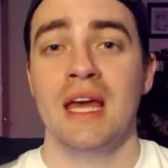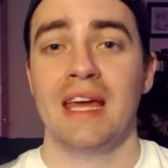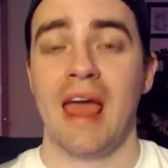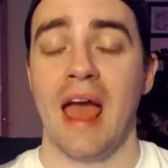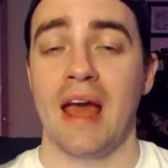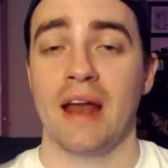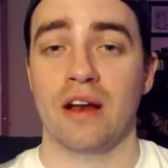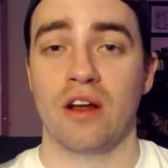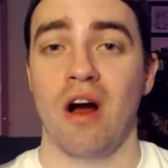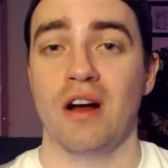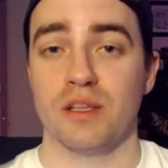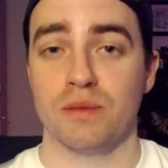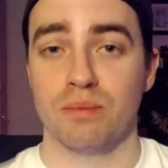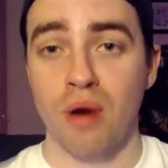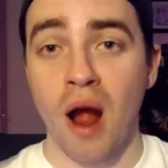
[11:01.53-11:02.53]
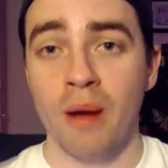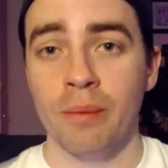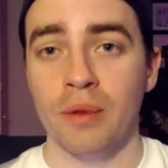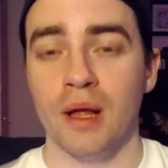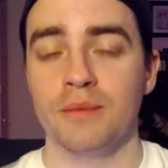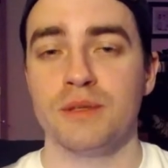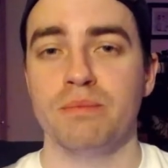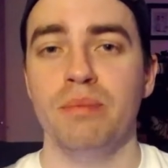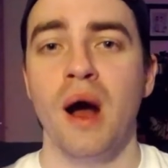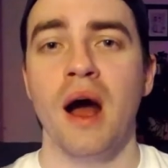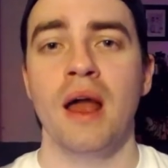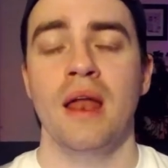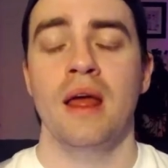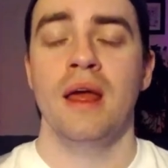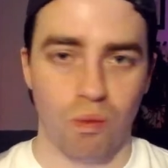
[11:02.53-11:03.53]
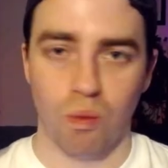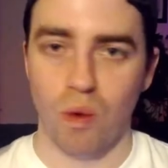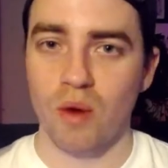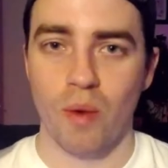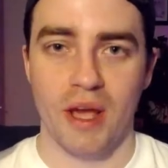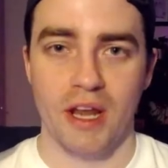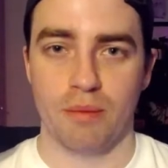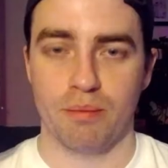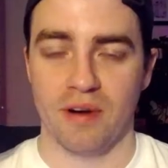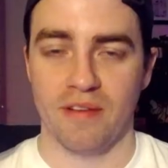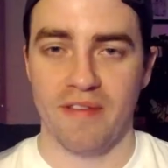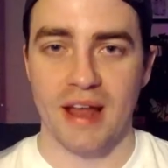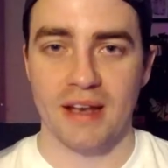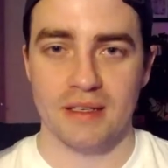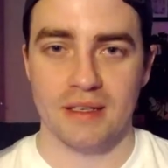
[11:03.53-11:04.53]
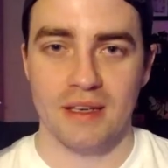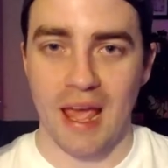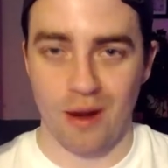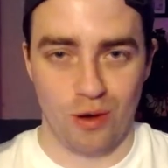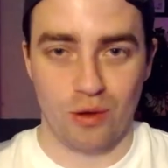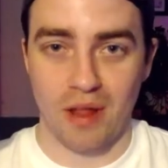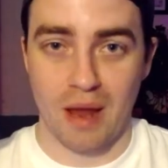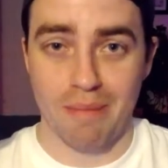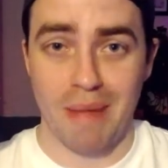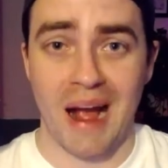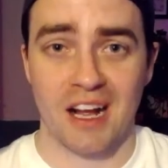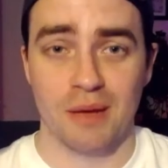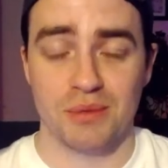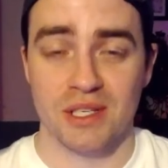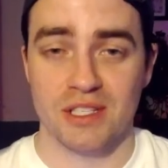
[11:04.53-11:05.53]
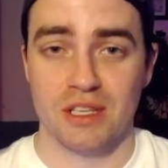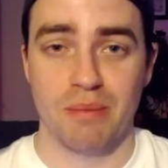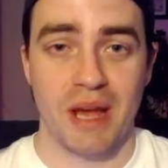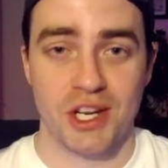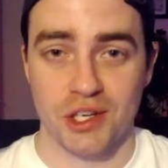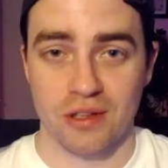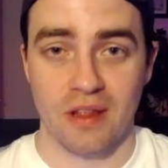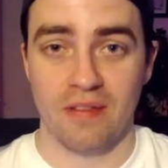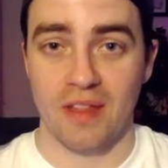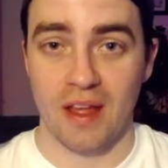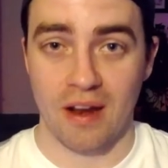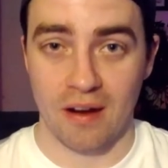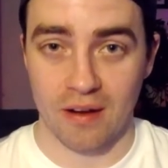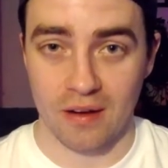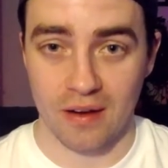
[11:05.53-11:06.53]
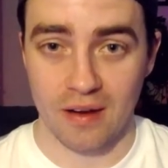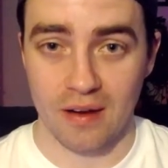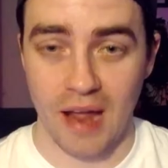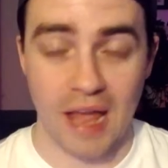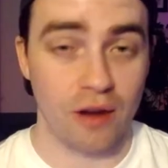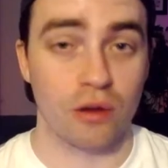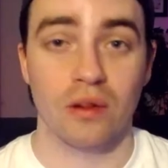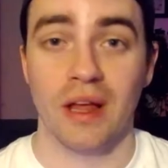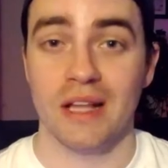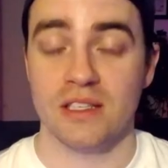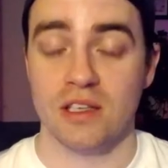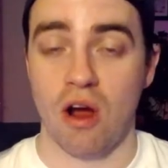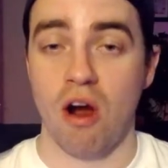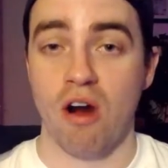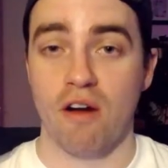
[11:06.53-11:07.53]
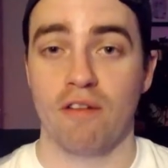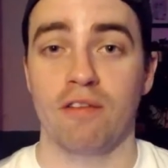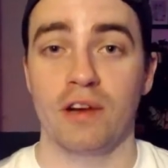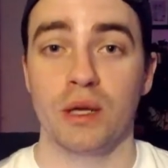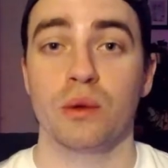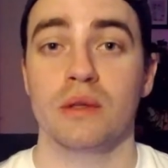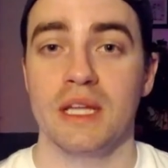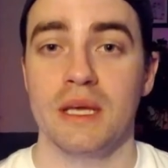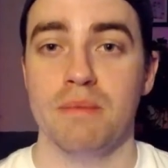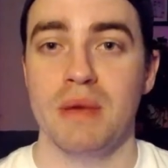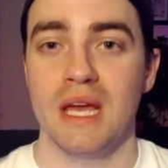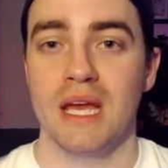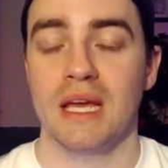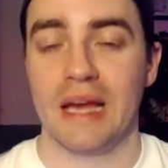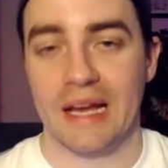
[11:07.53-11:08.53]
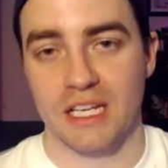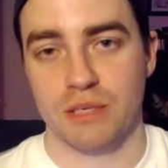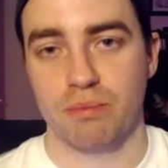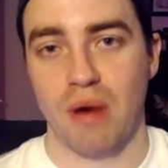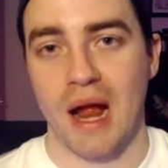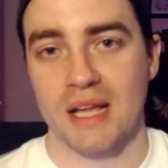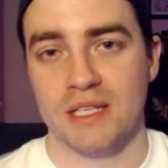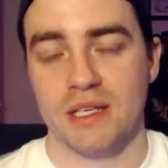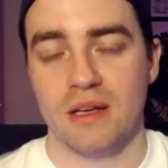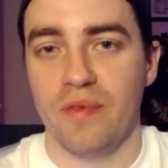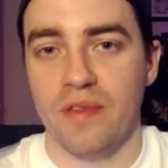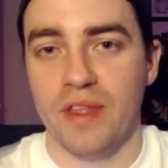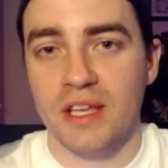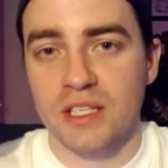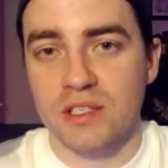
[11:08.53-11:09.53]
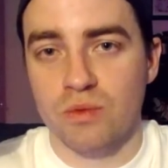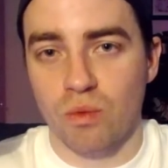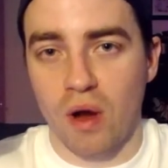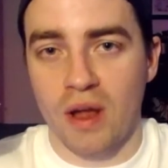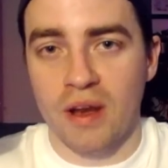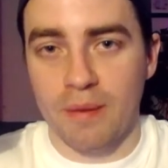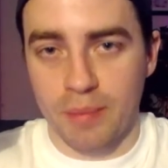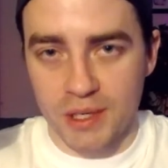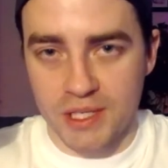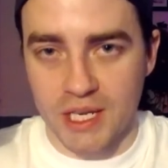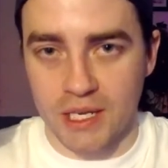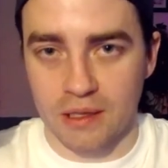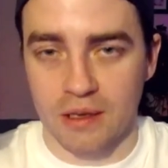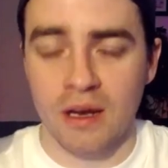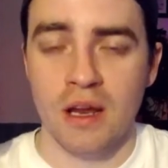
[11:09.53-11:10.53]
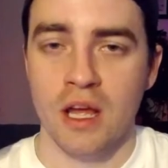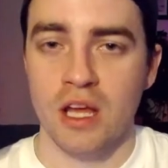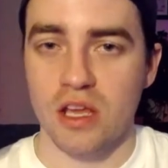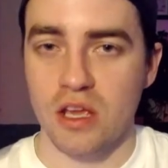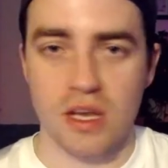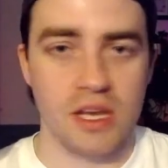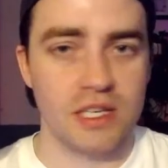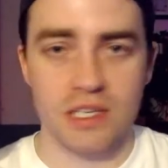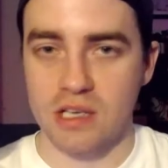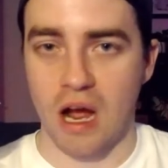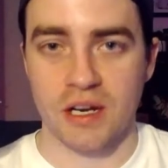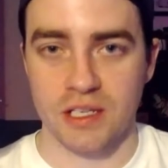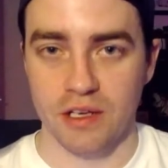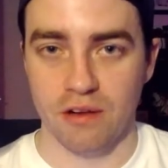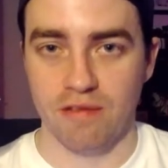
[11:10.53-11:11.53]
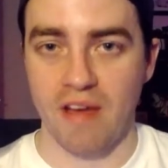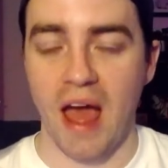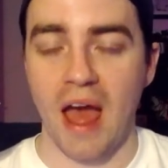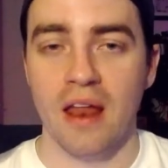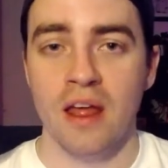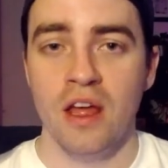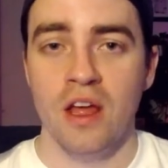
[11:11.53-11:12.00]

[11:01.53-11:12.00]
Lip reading: can cause problems. But one way to prevent anal gland backups is to make sure that their anal glands are frequently being expressed. This one in particular, you need to talk to your vet.